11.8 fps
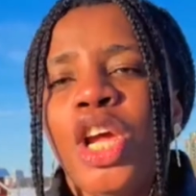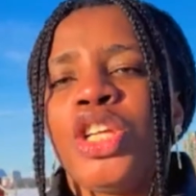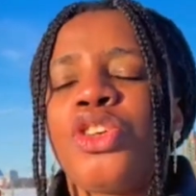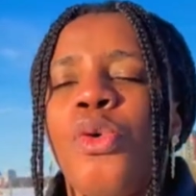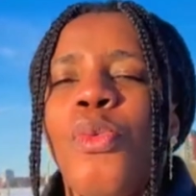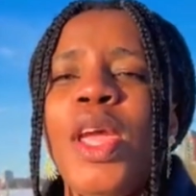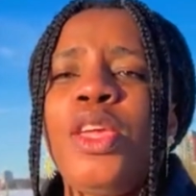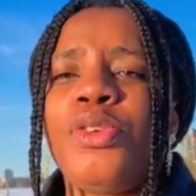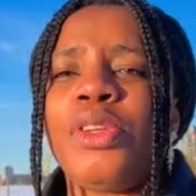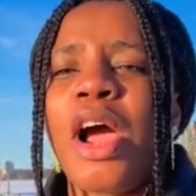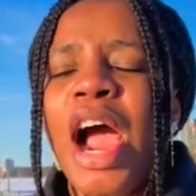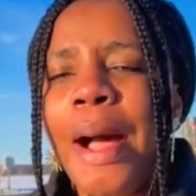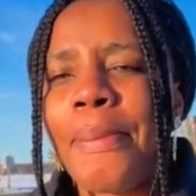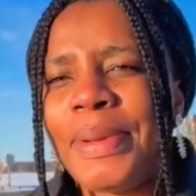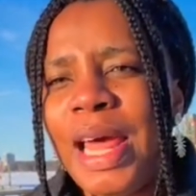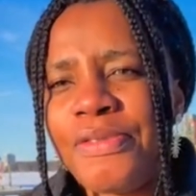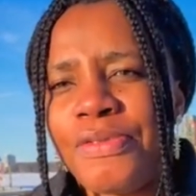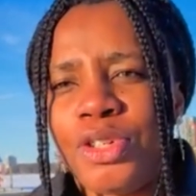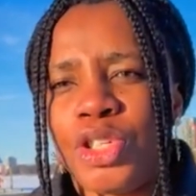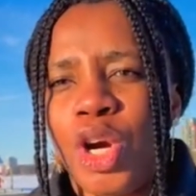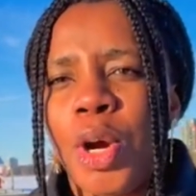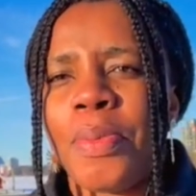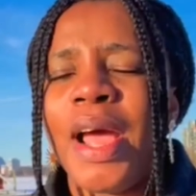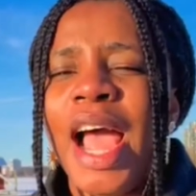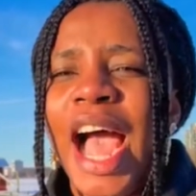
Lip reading: So when you now apply for job